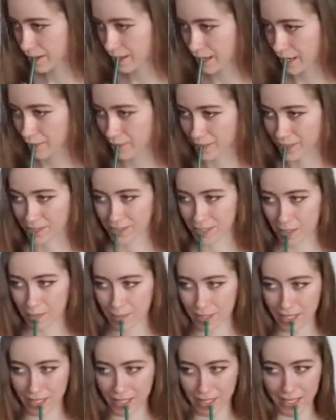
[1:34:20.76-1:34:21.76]
Cartwheels? I
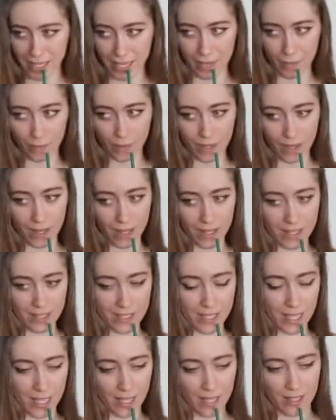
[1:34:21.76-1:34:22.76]
mean, I can't. What did I eat
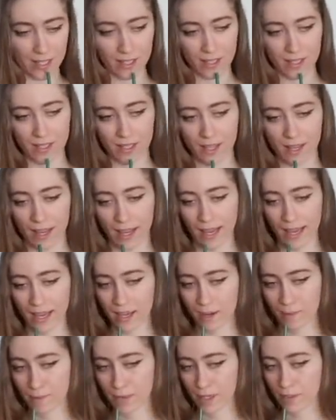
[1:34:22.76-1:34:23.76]
today? I
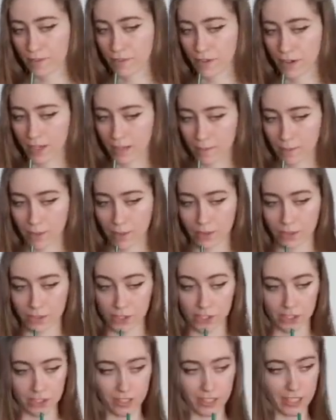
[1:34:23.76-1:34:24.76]
had a big fucking bowl of
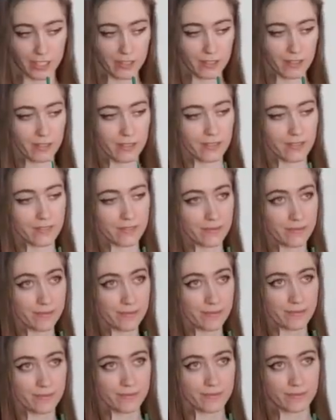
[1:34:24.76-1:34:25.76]
chili
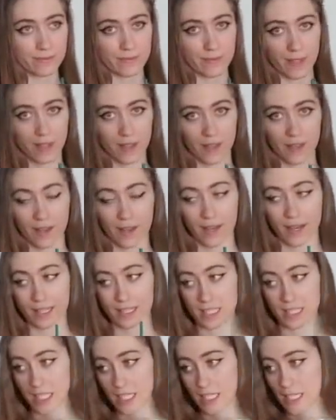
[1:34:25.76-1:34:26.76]
a
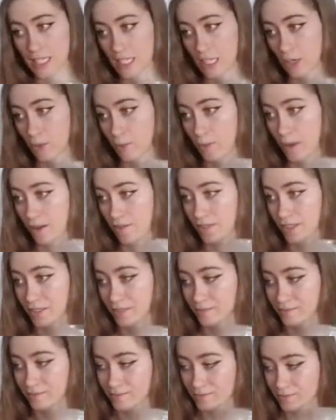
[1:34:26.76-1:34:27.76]
tea, and now I'm
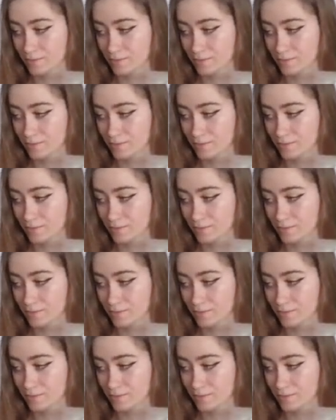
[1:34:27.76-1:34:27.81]
having